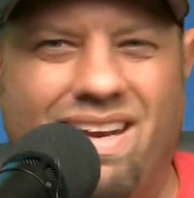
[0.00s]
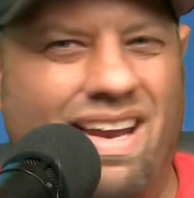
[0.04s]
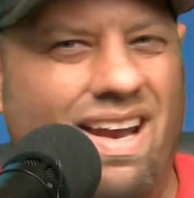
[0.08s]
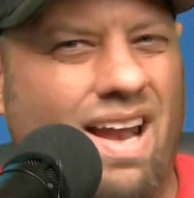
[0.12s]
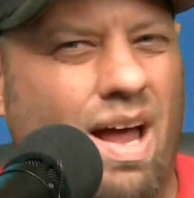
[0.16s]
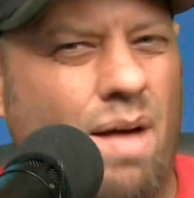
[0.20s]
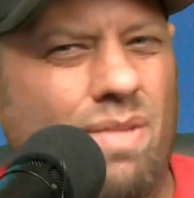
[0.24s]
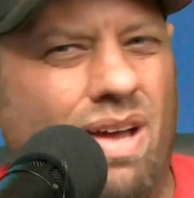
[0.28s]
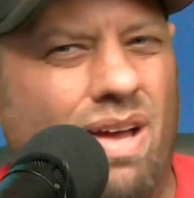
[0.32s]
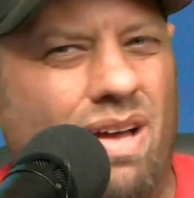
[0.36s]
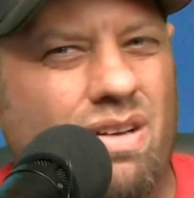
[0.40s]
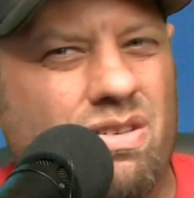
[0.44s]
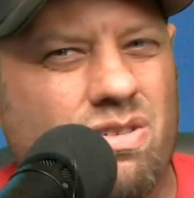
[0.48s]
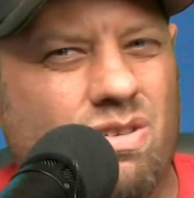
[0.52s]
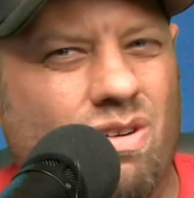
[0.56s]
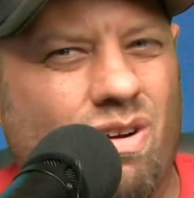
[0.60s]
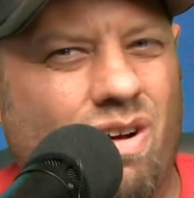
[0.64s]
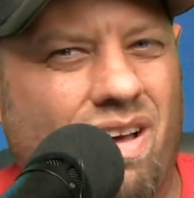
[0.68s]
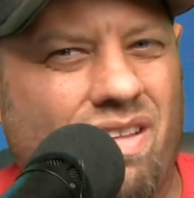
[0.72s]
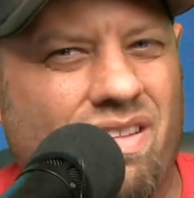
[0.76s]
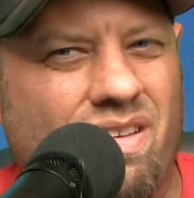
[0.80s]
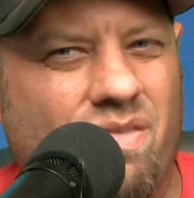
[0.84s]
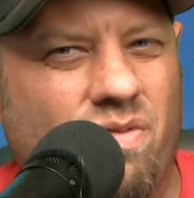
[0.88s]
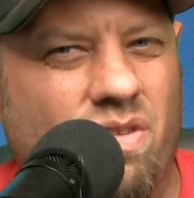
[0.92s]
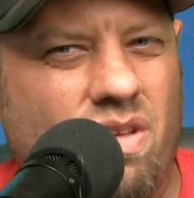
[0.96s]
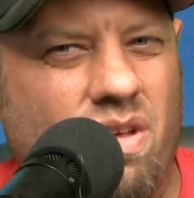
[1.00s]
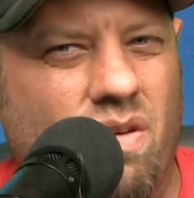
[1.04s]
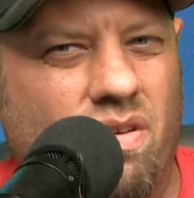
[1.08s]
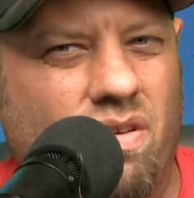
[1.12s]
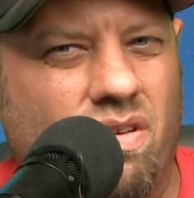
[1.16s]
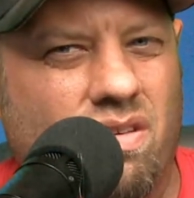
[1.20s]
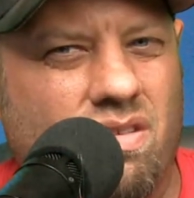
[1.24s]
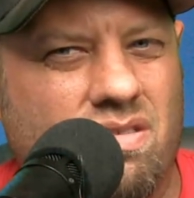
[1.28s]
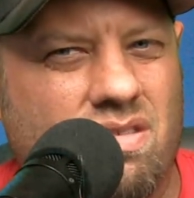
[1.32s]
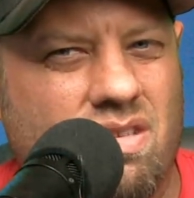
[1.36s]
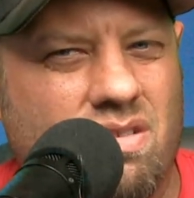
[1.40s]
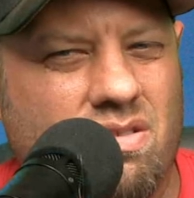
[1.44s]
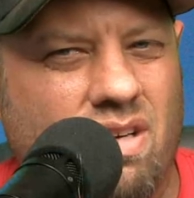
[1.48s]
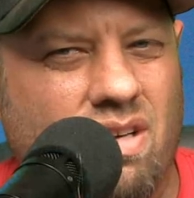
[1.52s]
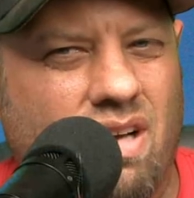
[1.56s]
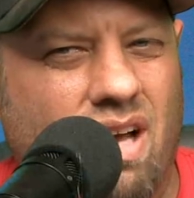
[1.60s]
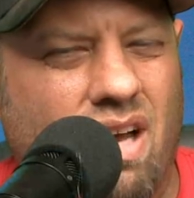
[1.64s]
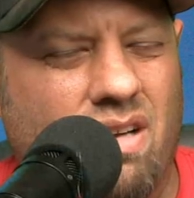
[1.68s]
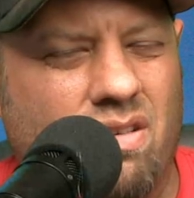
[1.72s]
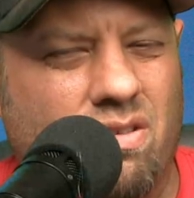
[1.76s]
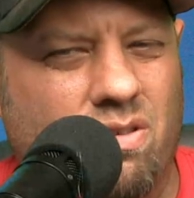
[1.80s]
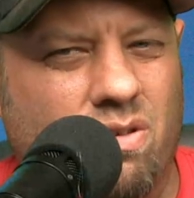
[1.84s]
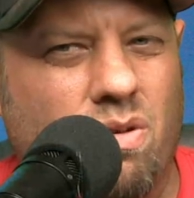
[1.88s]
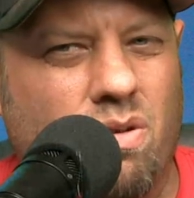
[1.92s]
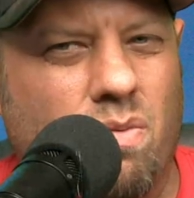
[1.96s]
And I'm not sure how that, uh, since you got
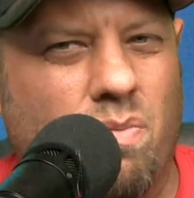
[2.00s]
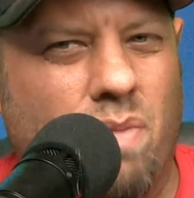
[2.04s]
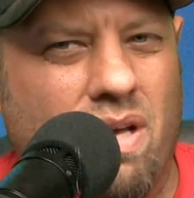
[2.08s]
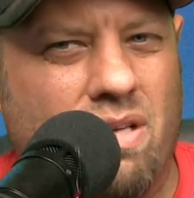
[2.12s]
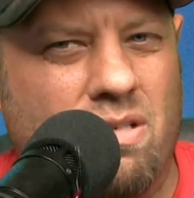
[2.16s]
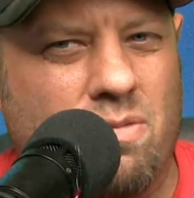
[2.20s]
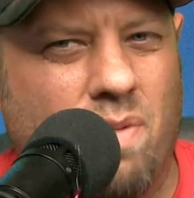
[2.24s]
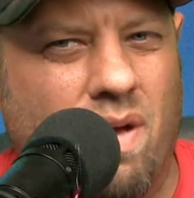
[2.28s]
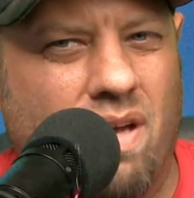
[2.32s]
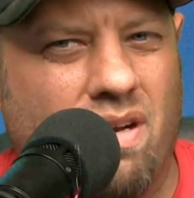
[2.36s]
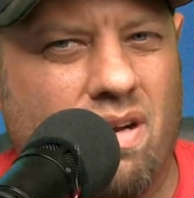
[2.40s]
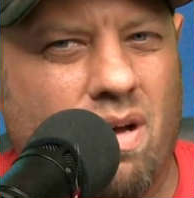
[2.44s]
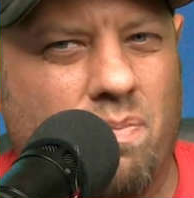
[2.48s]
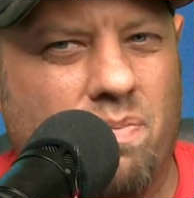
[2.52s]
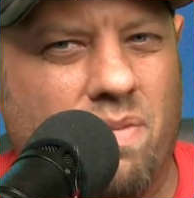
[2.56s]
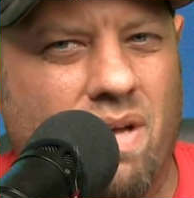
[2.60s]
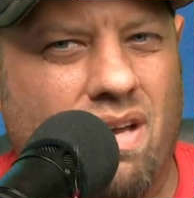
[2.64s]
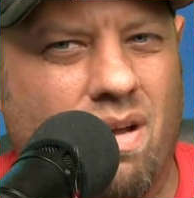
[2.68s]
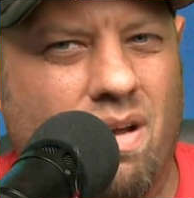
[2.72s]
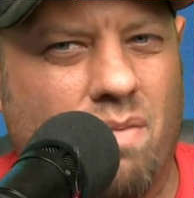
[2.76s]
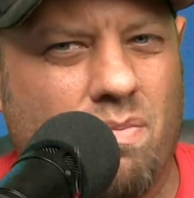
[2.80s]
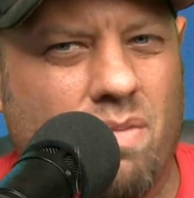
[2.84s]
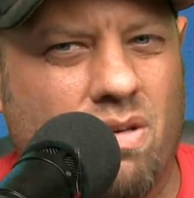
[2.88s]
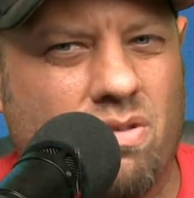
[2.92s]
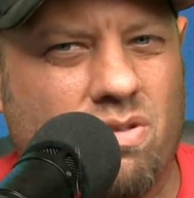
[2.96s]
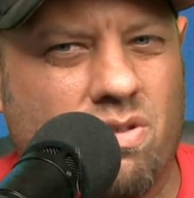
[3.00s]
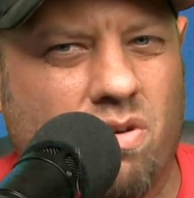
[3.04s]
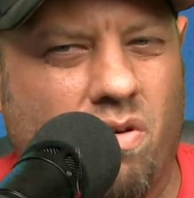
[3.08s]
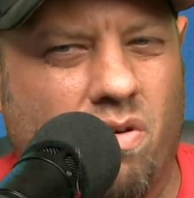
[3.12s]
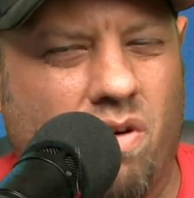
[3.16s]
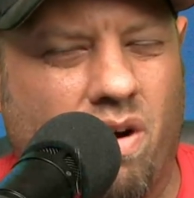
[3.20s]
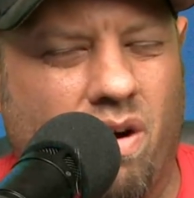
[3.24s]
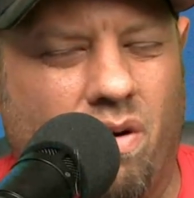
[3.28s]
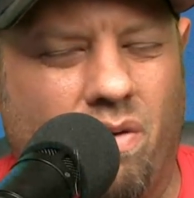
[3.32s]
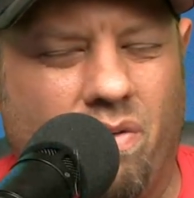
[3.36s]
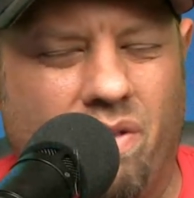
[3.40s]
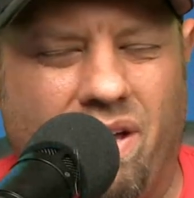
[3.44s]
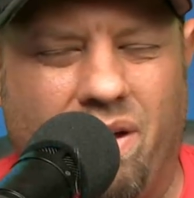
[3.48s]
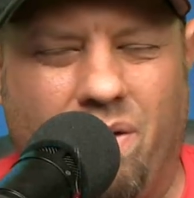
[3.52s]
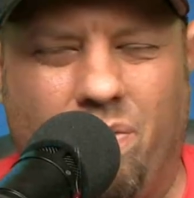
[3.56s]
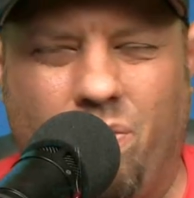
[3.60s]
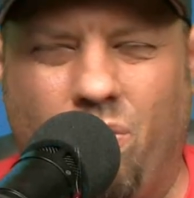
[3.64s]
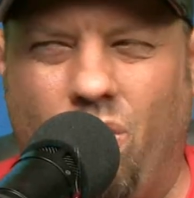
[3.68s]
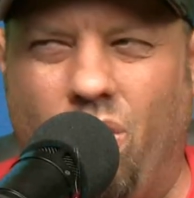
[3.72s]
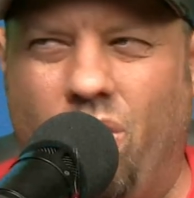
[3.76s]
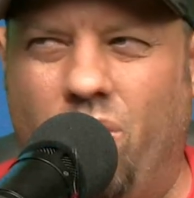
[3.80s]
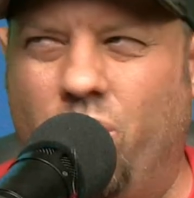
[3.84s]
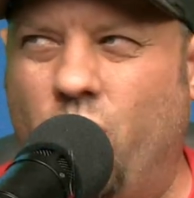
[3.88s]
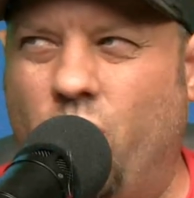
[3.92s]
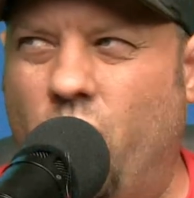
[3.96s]
to do the baseband update, I'm not sure how that
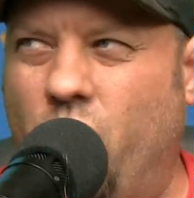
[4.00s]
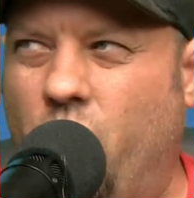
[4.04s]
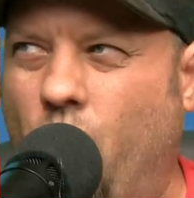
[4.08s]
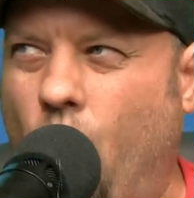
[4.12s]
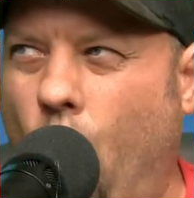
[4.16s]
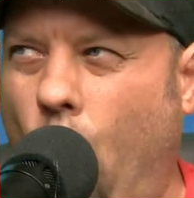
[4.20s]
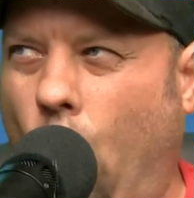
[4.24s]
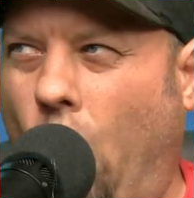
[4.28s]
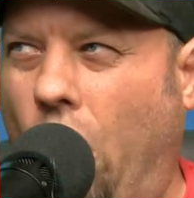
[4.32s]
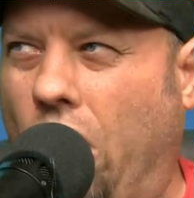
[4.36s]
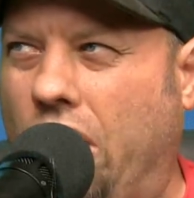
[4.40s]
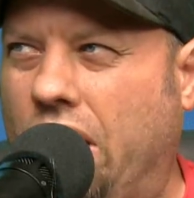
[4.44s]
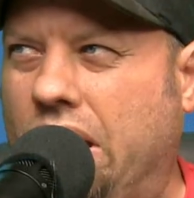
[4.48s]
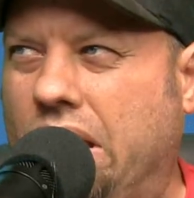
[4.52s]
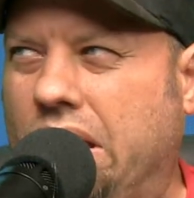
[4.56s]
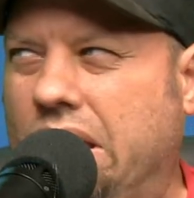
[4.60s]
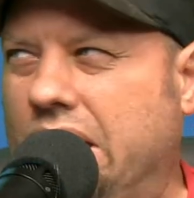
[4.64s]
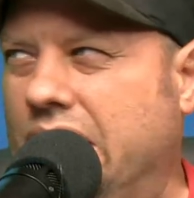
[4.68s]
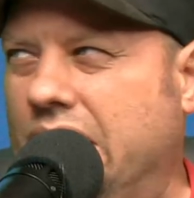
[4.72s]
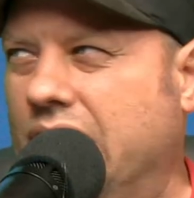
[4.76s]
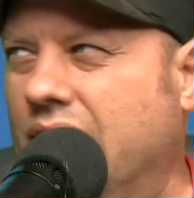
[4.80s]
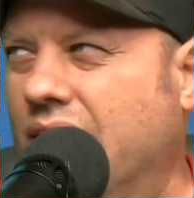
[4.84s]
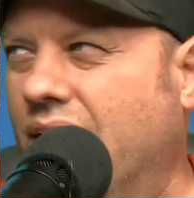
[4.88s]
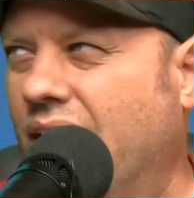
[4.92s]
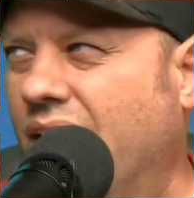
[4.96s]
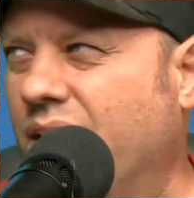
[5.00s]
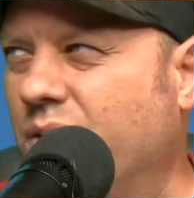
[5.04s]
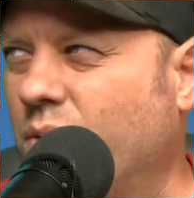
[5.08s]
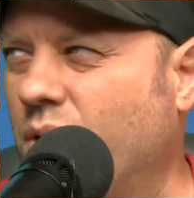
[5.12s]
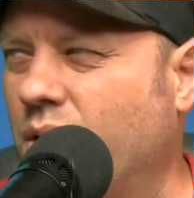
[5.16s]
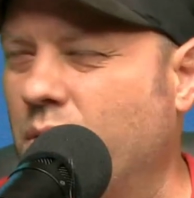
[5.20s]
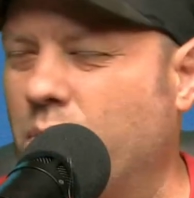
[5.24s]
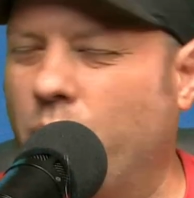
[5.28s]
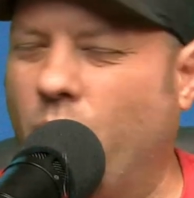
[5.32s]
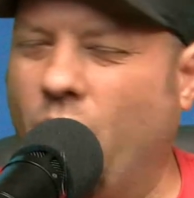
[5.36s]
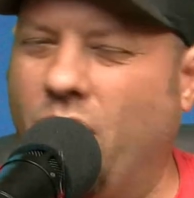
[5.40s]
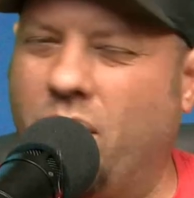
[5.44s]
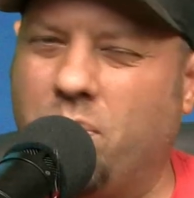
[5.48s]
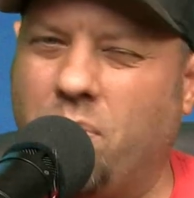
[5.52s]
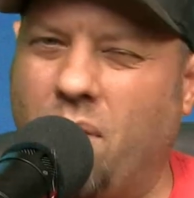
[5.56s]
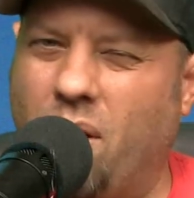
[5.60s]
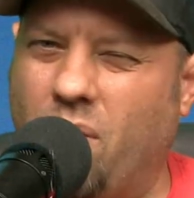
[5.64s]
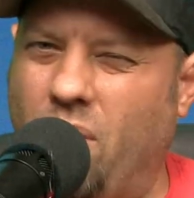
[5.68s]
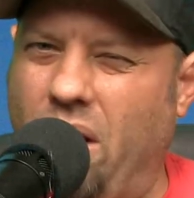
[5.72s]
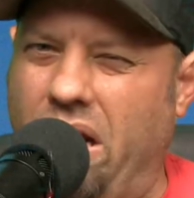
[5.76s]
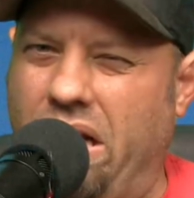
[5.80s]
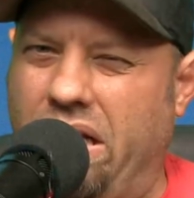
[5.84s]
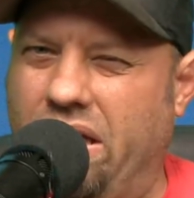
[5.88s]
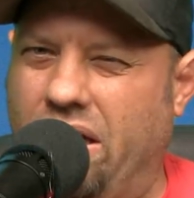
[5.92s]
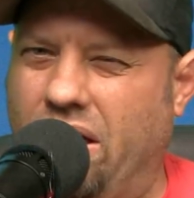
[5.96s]
wor would work. I didn't want to brick my
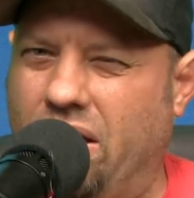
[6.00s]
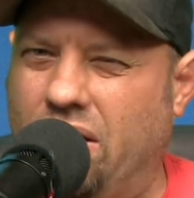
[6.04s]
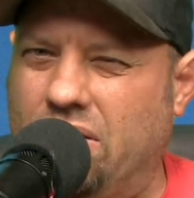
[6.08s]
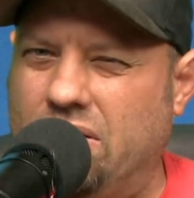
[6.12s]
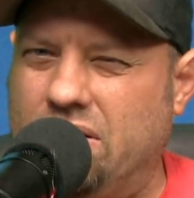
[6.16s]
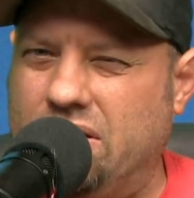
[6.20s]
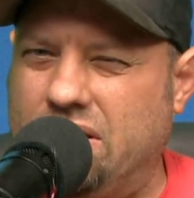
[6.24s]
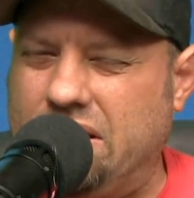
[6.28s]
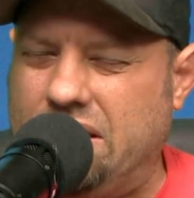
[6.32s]
radio.